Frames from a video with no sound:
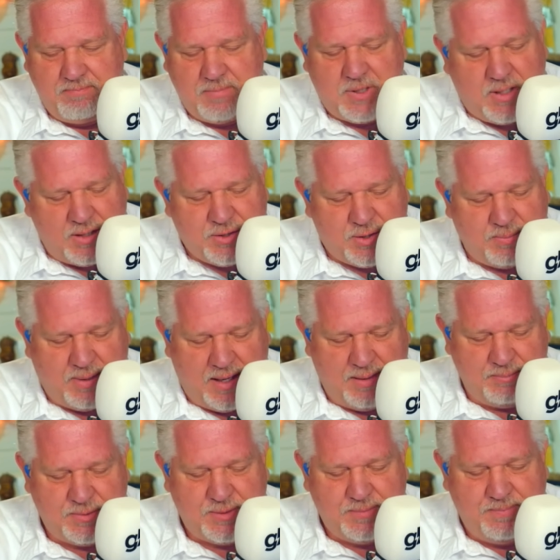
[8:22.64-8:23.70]
Cluster
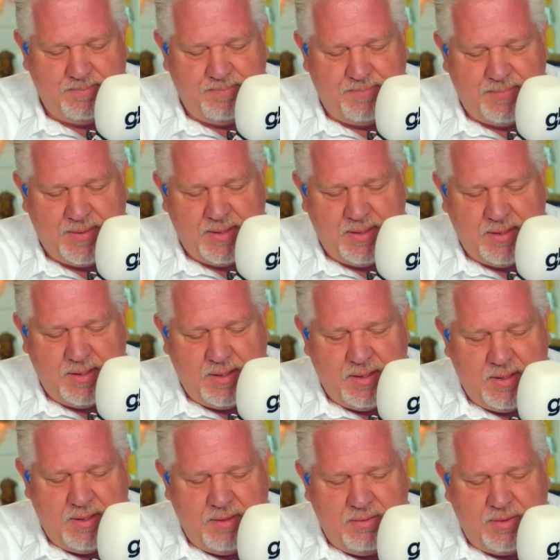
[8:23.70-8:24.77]
bombs.
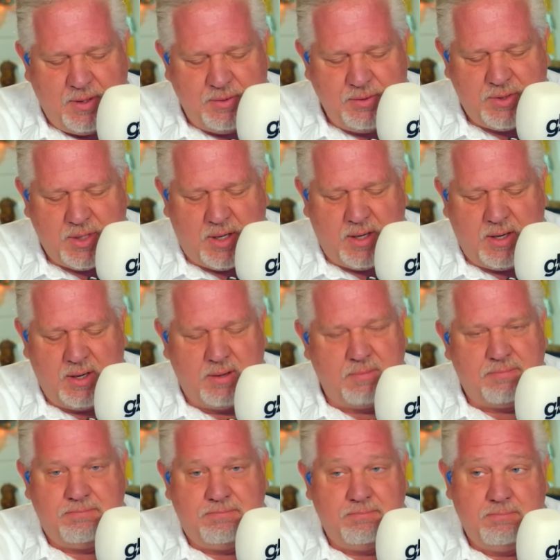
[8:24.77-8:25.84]
Those are
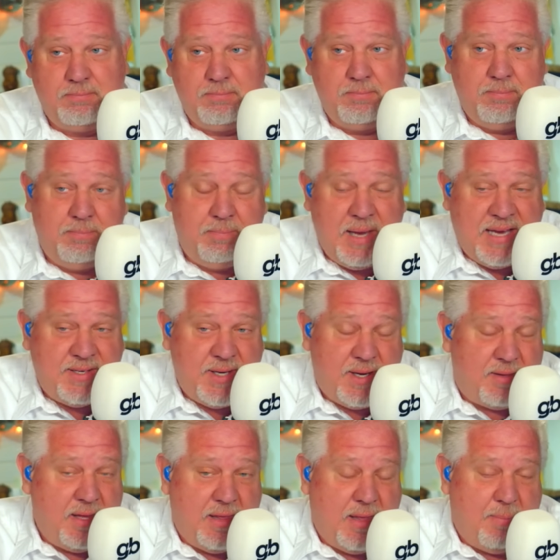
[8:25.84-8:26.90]

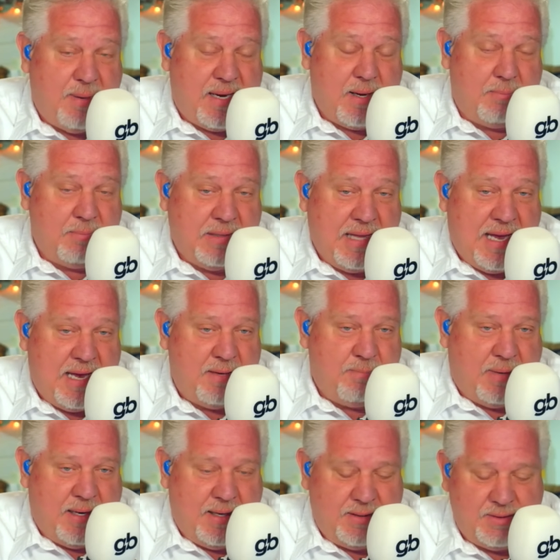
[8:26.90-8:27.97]
basically they become
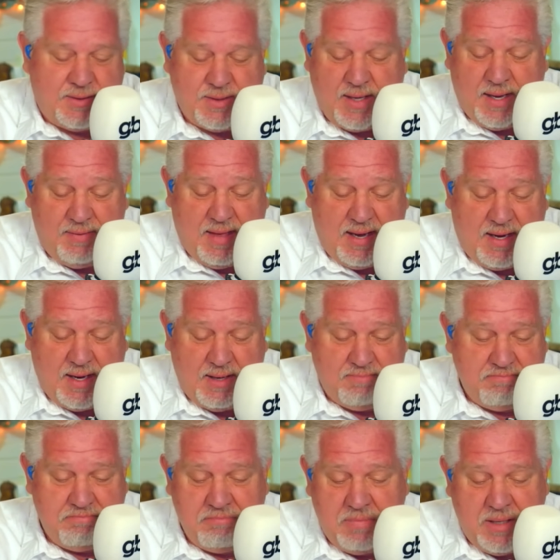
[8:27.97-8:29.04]
landmines, and they
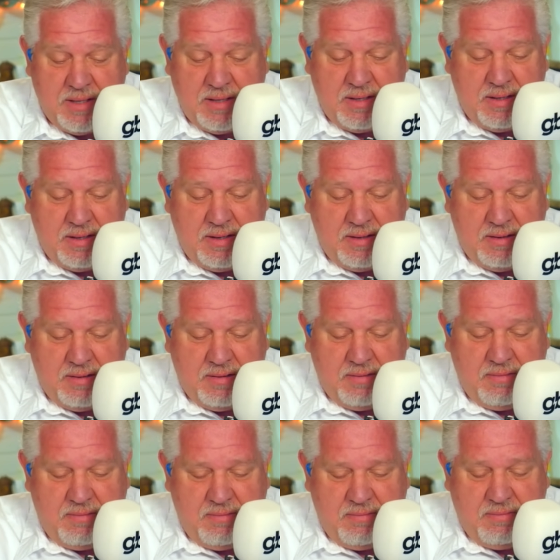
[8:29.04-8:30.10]
can
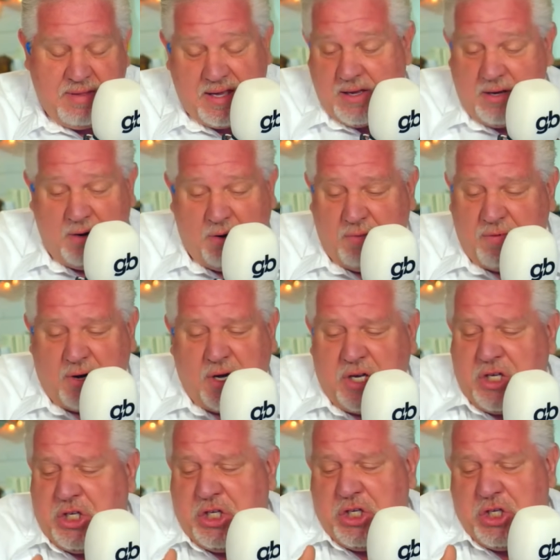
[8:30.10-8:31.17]
they can go over a
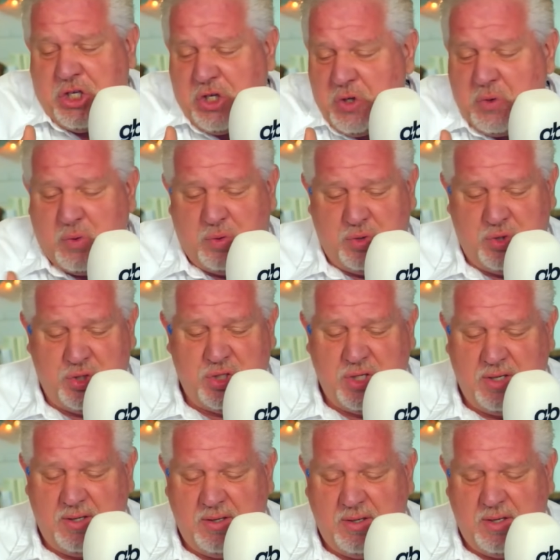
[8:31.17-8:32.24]
huge,
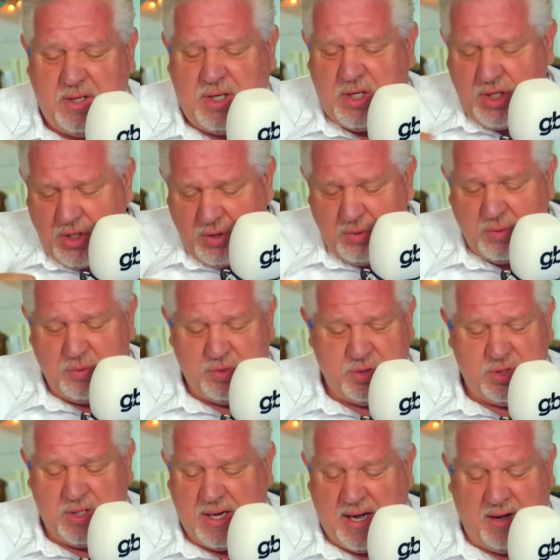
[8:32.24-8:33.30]

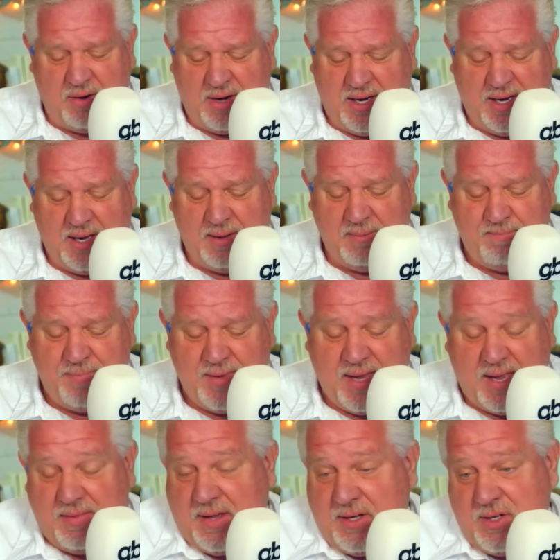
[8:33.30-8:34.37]
huge area,
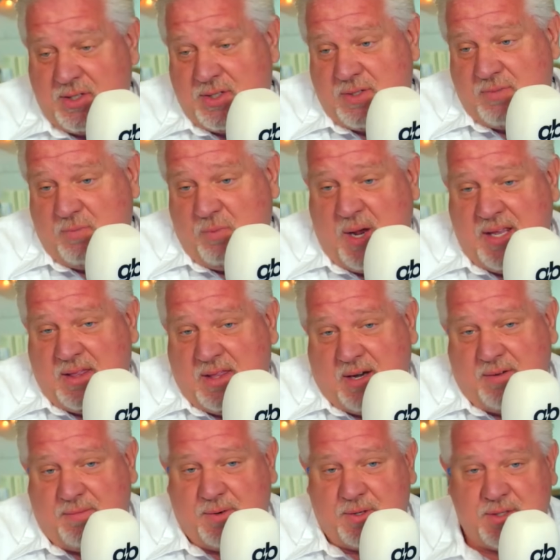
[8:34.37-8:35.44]
and they just wait
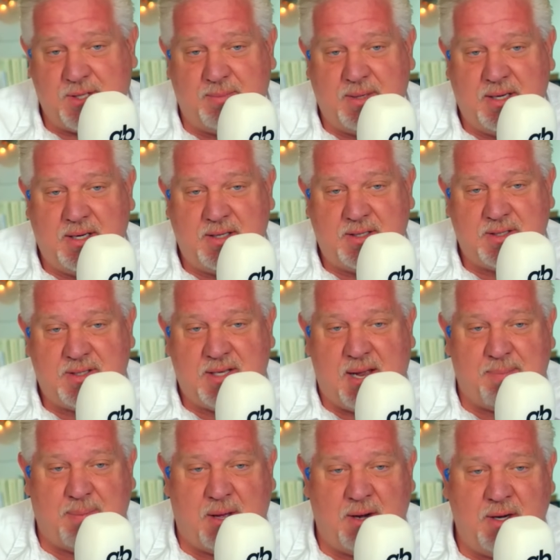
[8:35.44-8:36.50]
there for somebody to
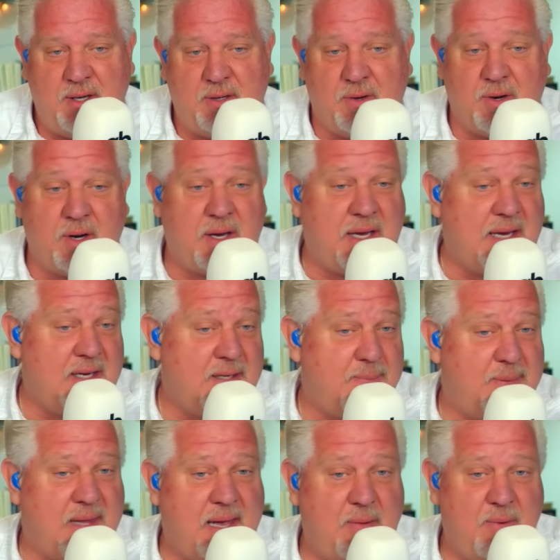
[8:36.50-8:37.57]
step on it or a kid to
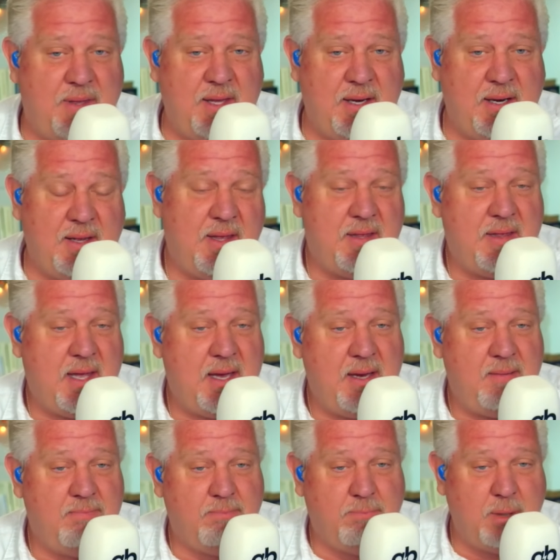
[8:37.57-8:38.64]
play with it, and then
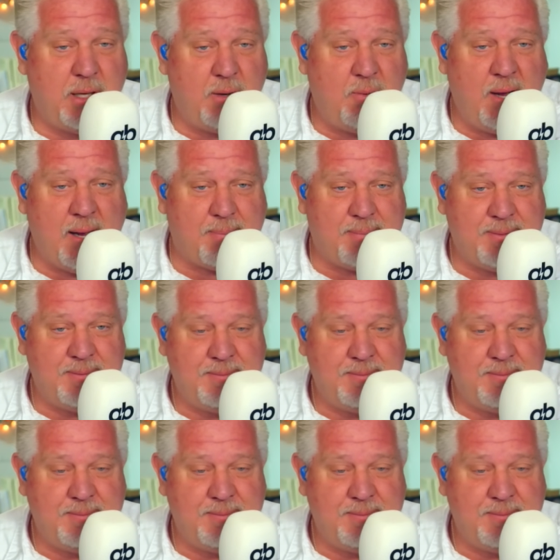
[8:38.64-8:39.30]
they blow up.